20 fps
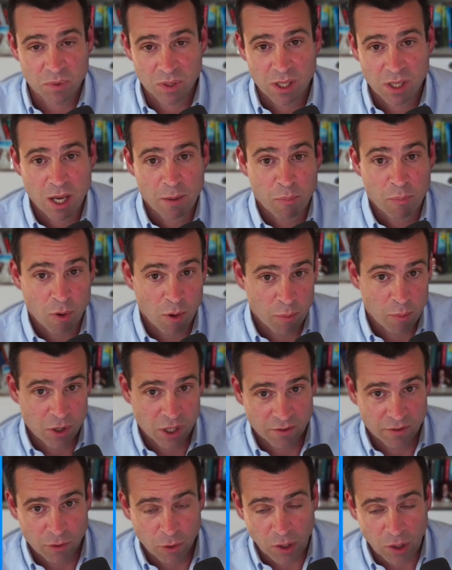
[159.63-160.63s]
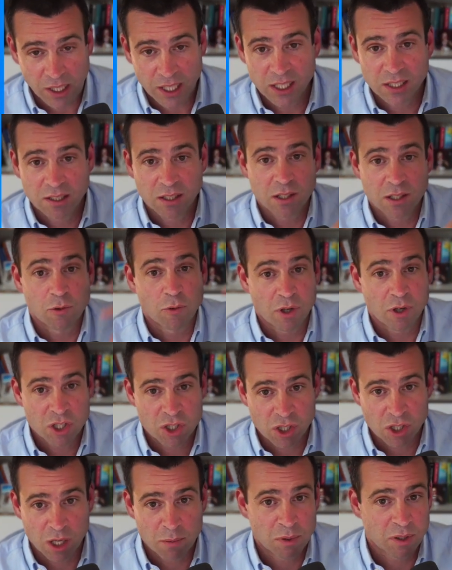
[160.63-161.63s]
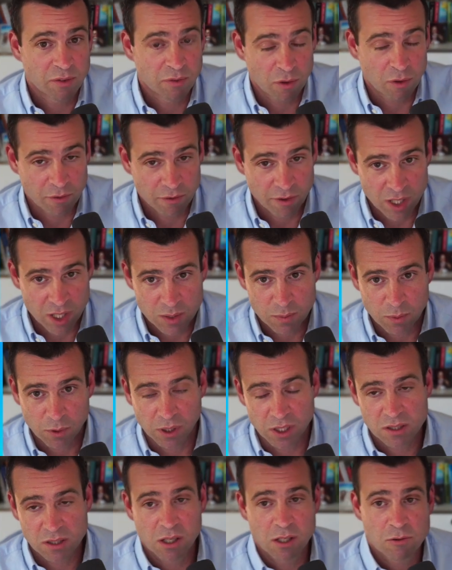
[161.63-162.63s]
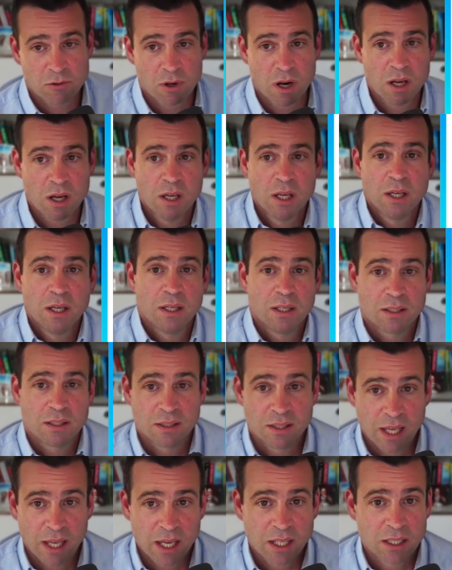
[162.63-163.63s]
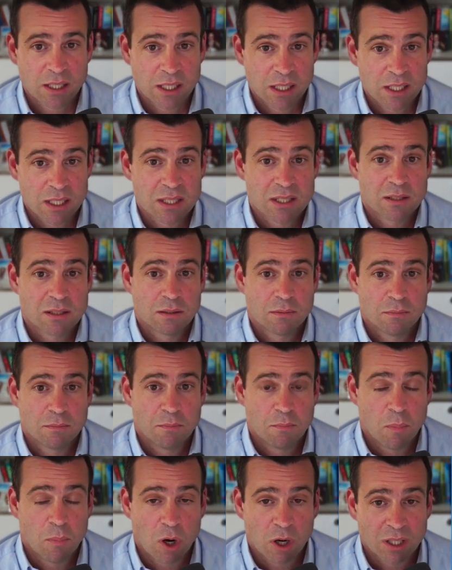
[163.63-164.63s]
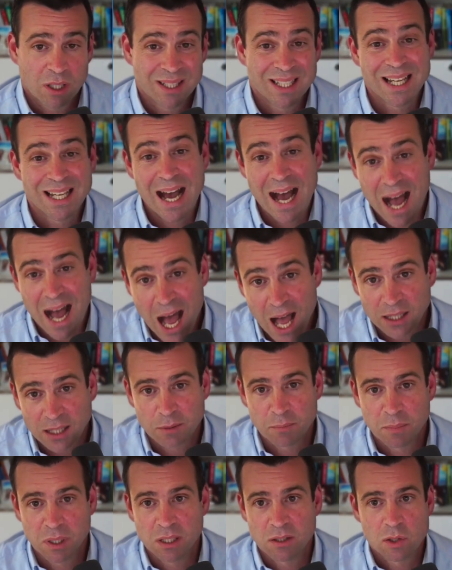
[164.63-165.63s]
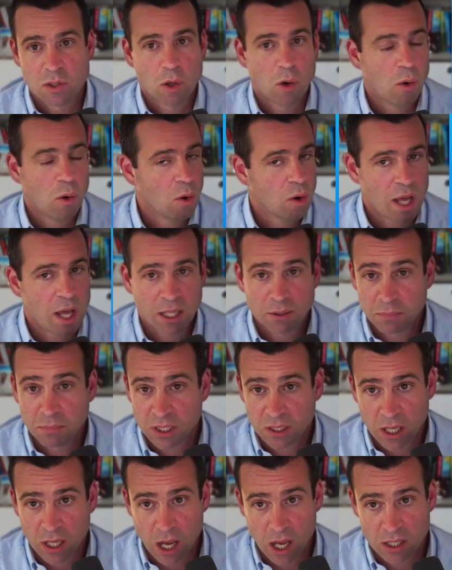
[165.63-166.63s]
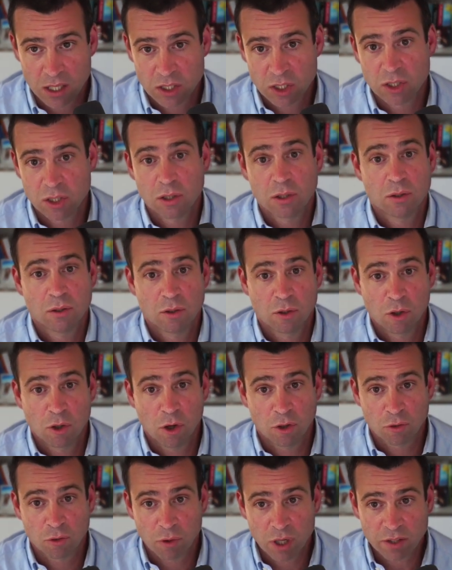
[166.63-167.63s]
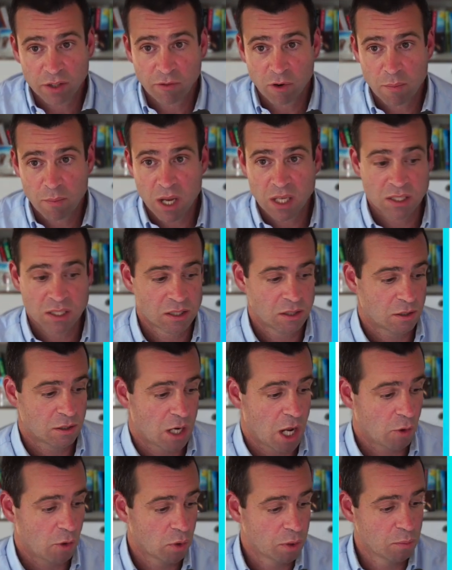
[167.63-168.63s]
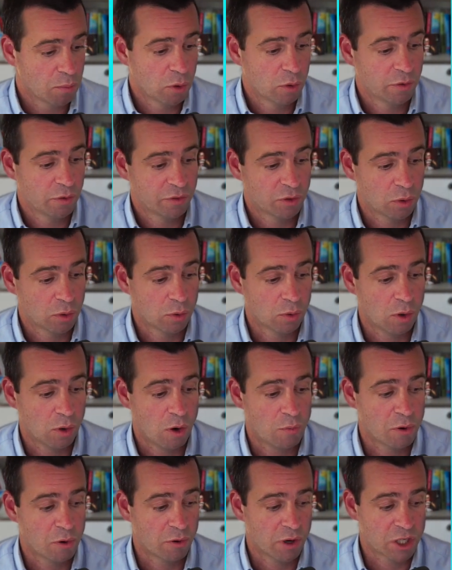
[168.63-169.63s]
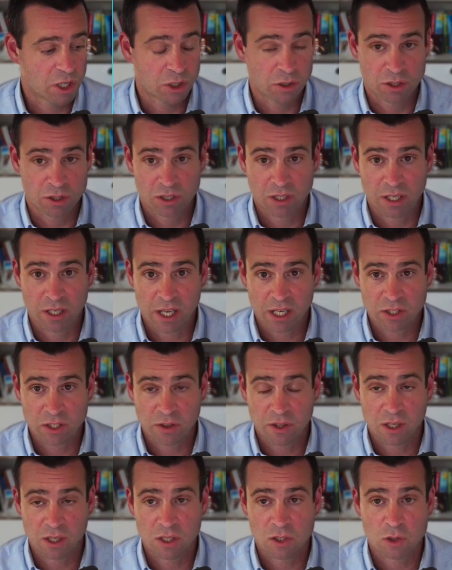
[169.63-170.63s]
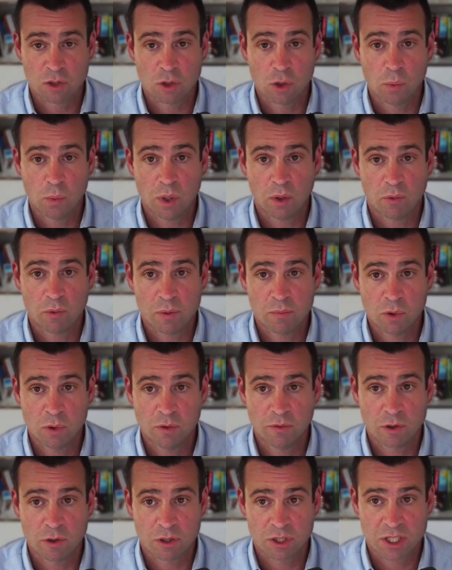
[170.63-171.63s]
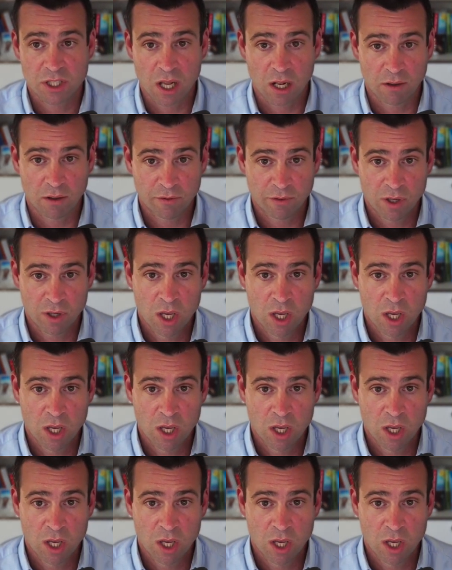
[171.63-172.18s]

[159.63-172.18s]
appropriate for LinkedIn, reshape it for Facebook, etc. That is marketing admin. So all admin tasks got rid from us. Now we move to operations. The next thing is you will remove yourself